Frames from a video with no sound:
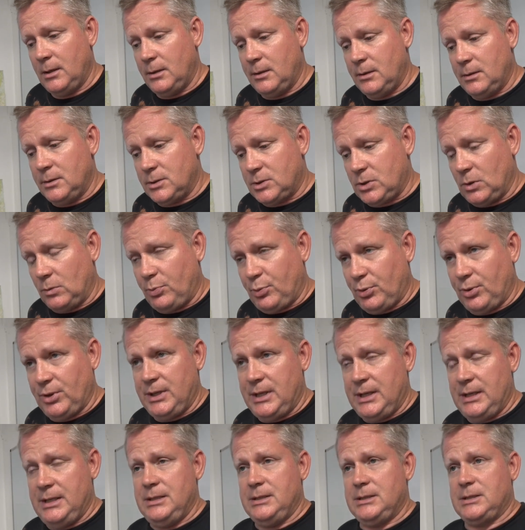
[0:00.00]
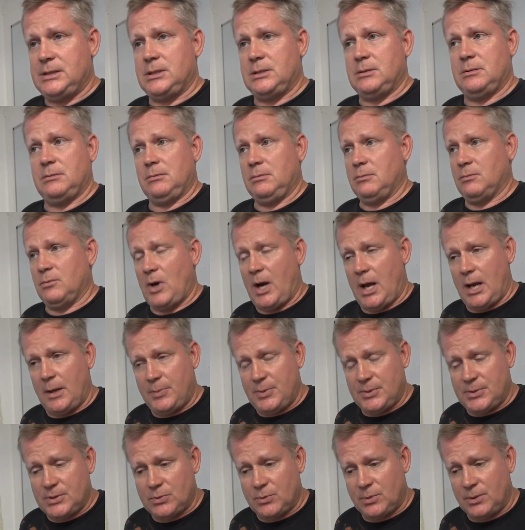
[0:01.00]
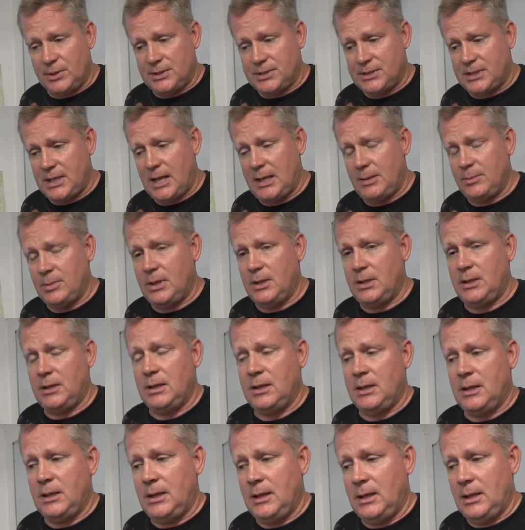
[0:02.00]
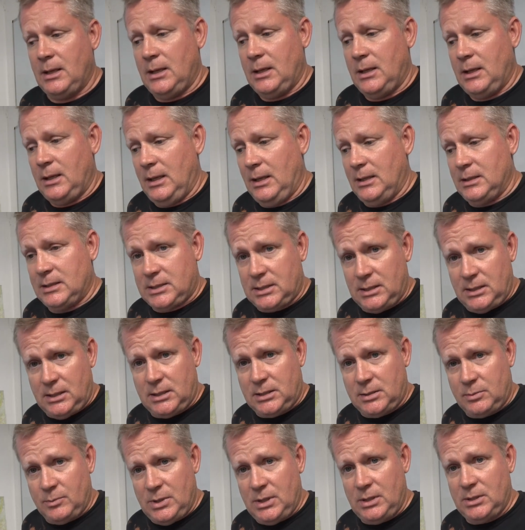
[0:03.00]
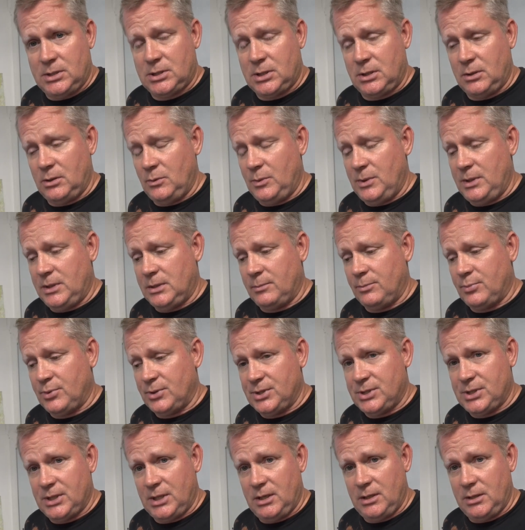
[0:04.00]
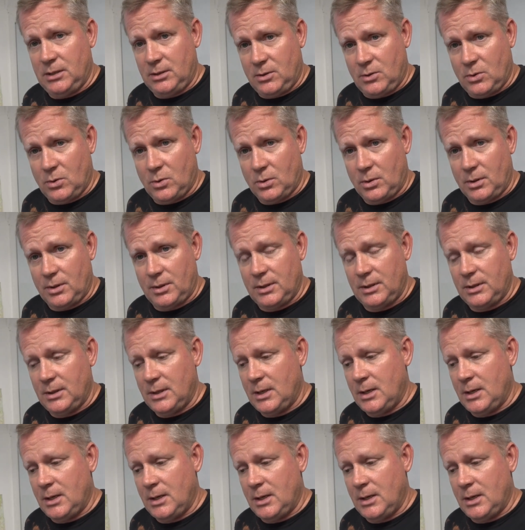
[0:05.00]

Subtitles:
So please write up a sworn statement and send it to me so that we can present it in court.